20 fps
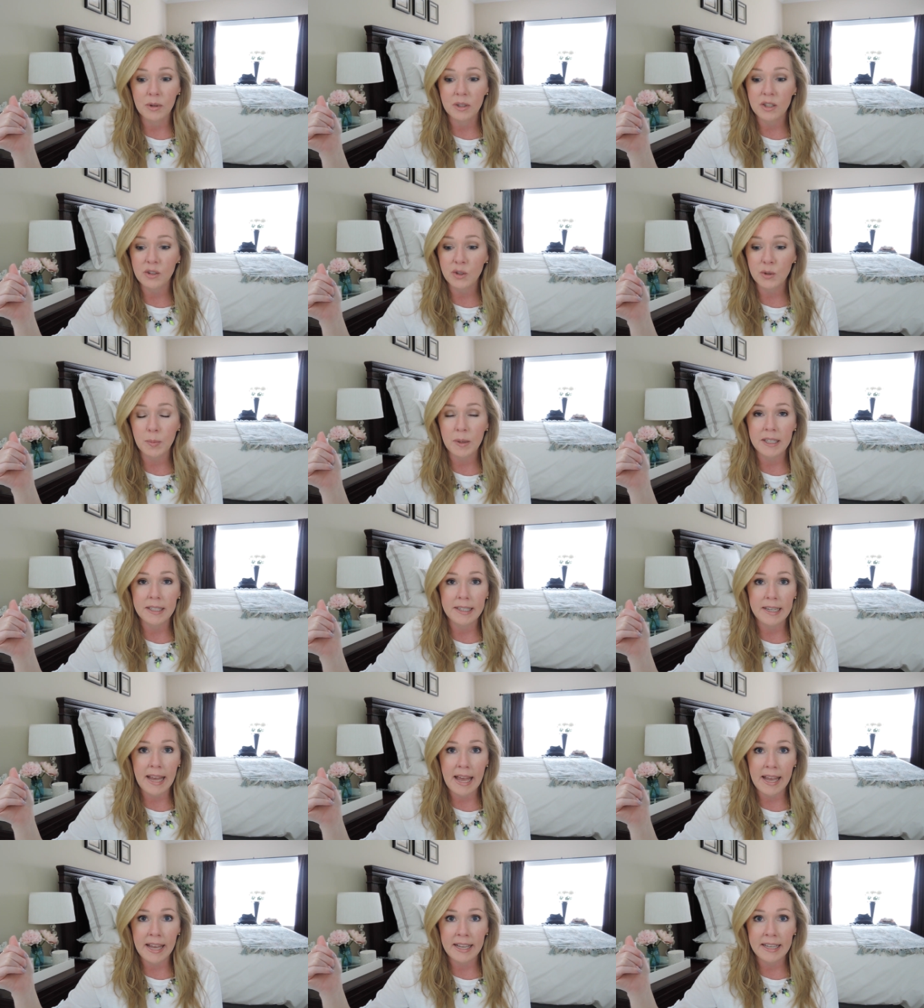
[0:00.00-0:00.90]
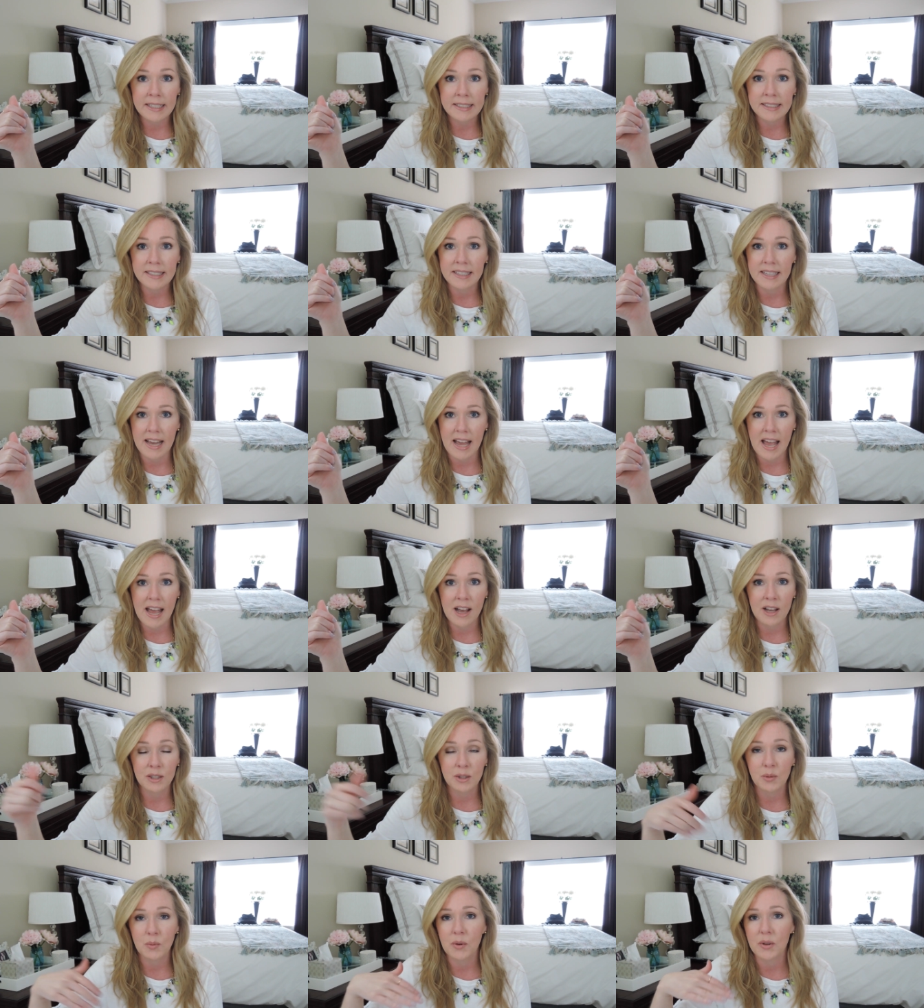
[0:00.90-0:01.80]
when you spend days in the
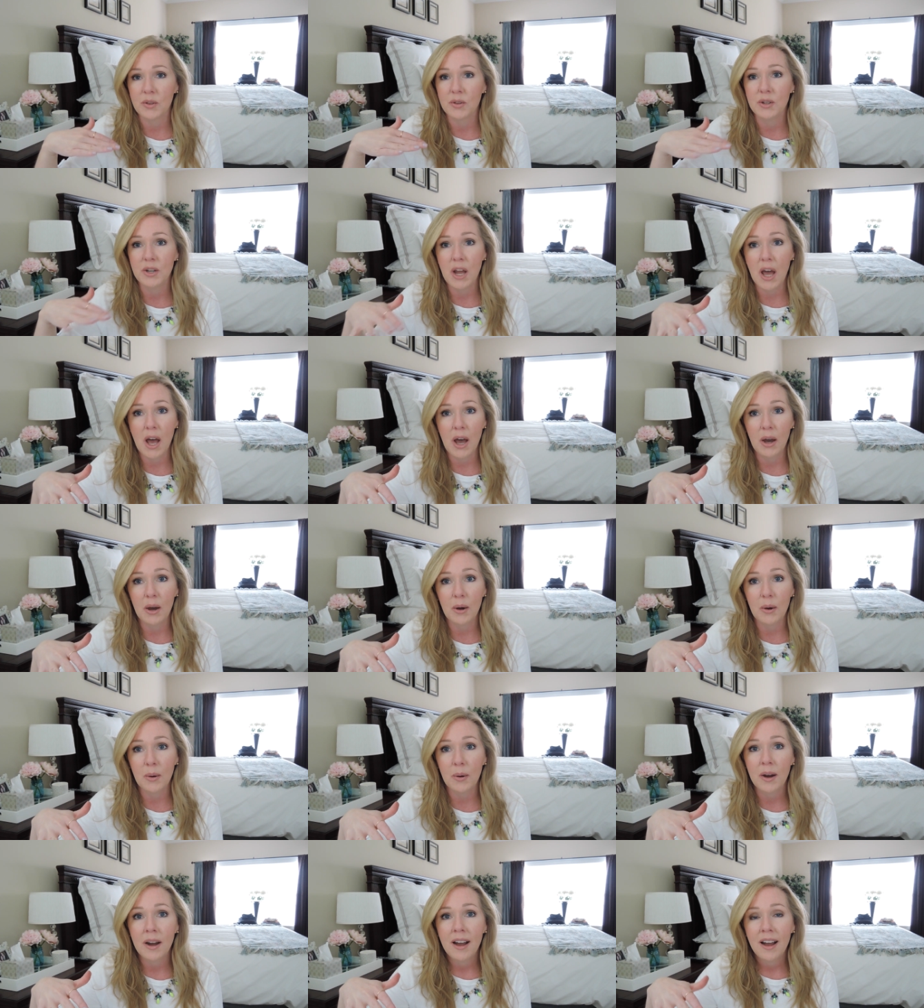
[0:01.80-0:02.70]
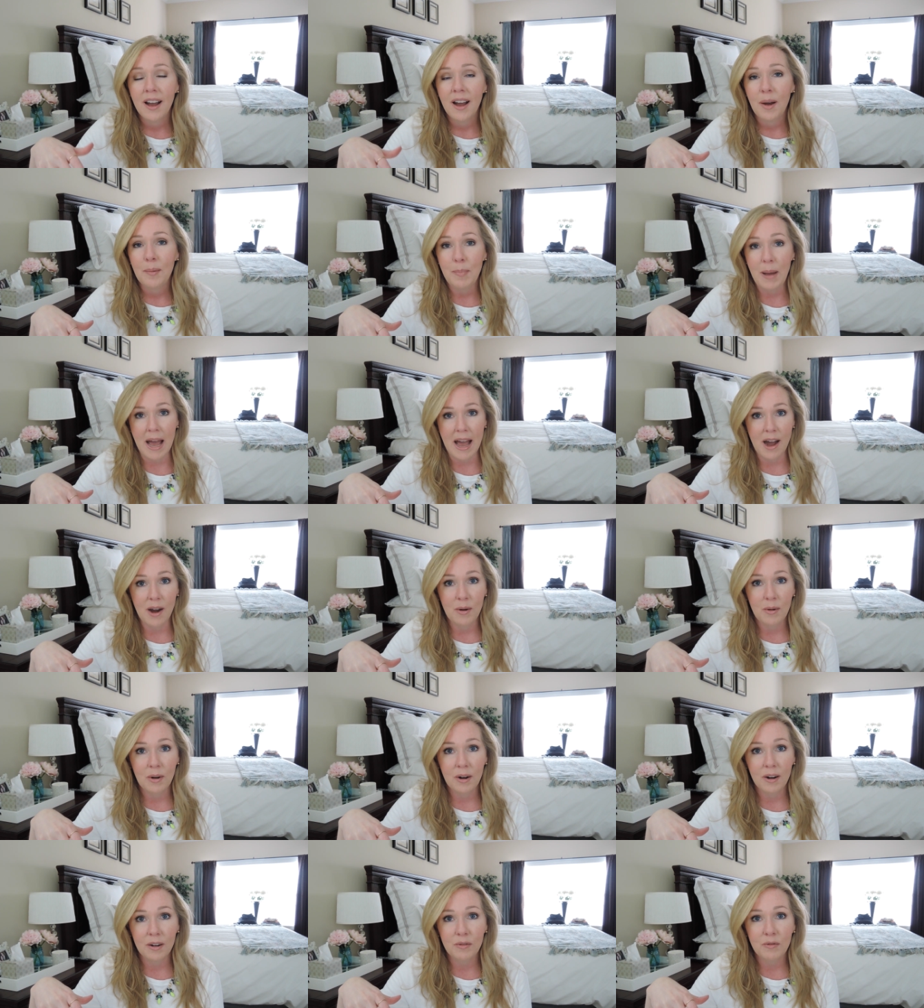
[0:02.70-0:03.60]
house with no
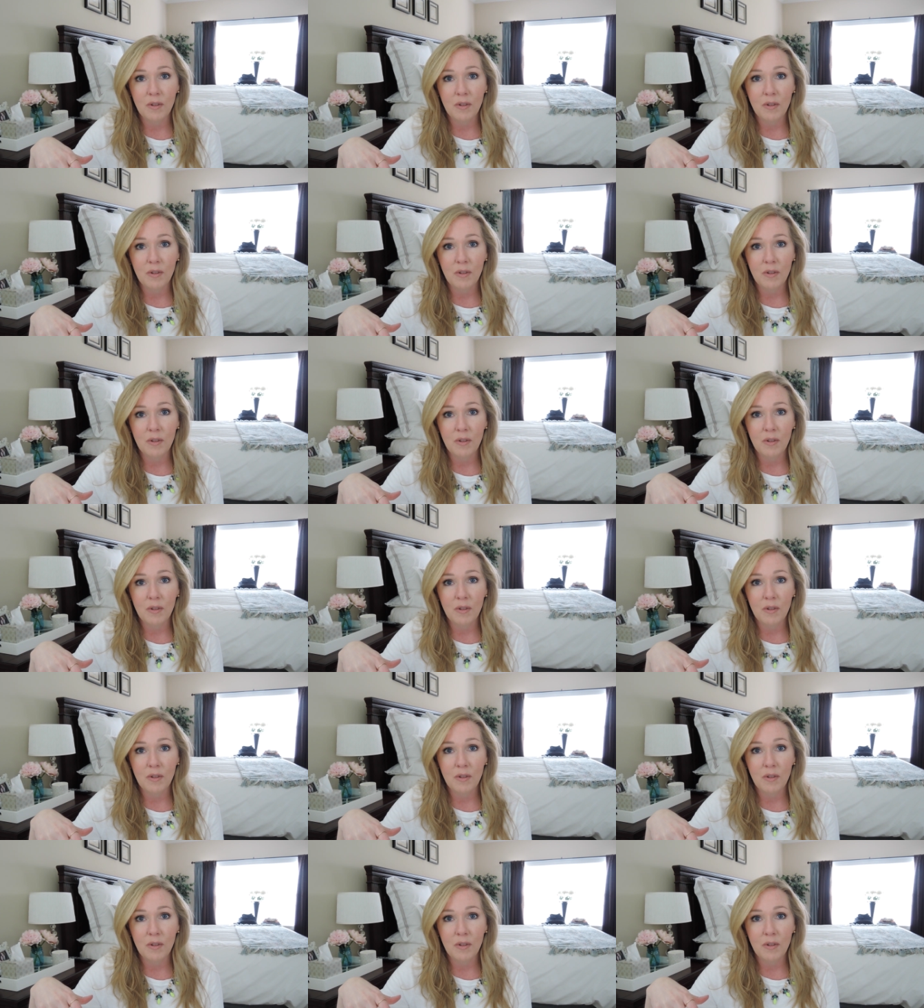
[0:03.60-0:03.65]
power